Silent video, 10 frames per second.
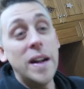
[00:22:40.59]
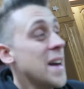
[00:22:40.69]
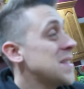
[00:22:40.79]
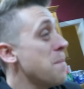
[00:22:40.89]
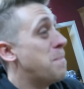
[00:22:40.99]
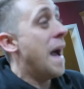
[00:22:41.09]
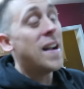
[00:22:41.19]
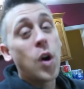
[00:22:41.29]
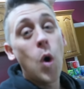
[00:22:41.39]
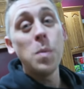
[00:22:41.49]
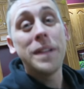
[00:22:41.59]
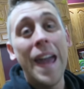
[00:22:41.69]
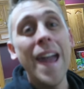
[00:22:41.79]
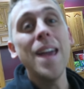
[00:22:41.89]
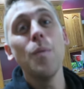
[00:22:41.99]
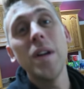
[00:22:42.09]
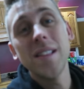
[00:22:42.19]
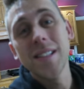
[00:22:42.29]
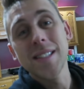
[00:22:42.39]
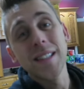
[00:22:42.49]
All right, guys, I'm back home. Kane
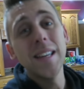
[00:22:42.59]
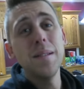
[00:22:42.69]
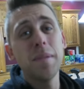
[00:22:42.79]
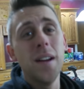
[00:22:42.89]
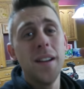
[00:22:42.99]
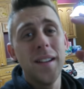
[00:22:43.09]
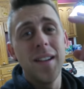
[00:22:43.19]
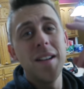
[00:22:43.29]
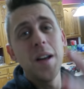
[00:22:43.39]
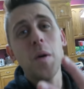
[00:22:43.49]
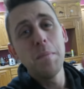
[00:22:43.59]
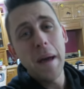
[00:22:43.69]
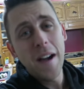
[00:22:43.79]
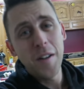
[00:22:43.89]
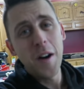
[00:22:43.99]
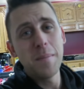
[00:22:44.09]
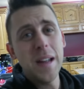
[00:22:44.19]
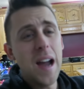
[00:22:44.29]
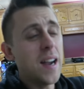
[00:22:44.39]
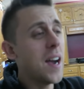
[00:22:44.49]
went to sleep. Noah bailed on
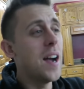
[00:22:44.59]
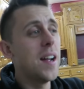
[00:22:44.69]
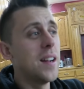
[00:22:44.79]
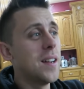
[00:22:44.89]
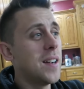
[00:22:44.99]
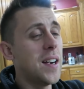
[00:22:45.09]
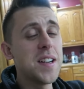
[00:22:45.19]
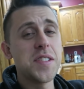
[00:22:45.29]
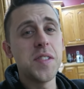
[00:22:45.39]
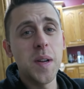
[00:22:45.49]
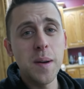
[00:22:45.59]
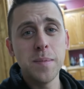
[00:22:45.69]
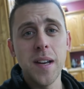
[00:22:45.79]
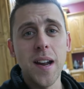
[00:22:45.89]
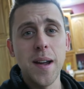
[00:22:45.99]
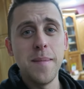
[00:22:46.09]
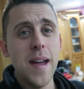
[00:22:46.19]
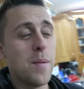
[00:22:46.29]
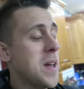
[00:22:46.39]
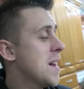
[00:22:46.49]
me. I got, I got stood up tonight, man.